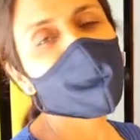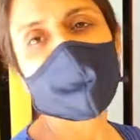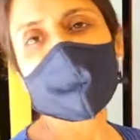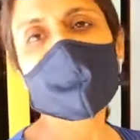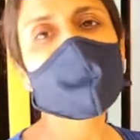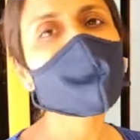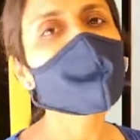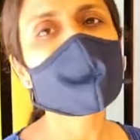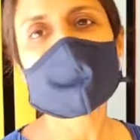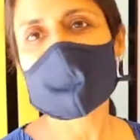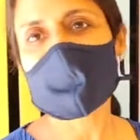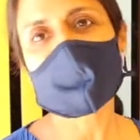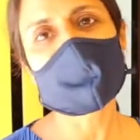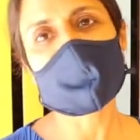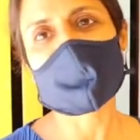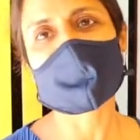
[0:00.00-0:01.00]
But we have a
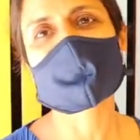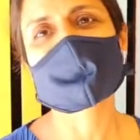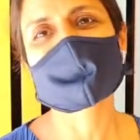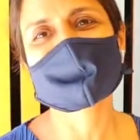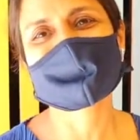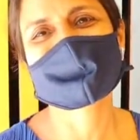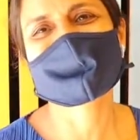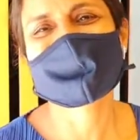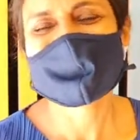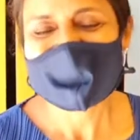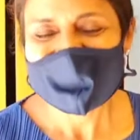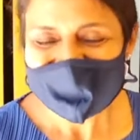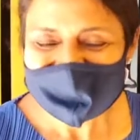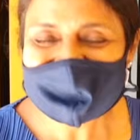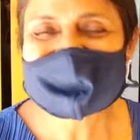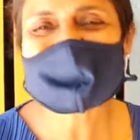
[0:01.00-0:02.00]
lot more,
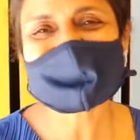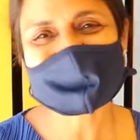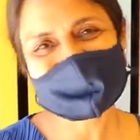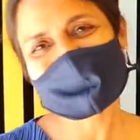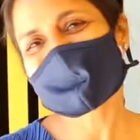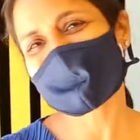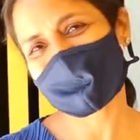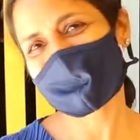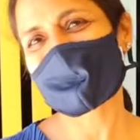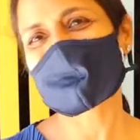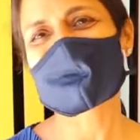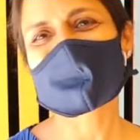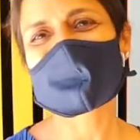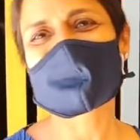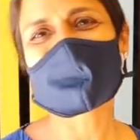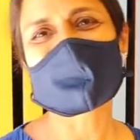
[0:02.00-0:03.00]
just in case
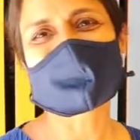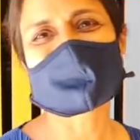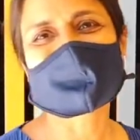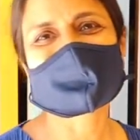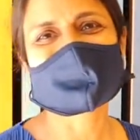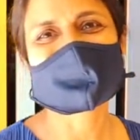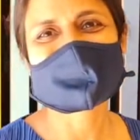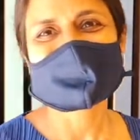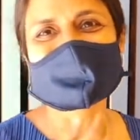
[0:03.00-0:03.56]
somebody wants.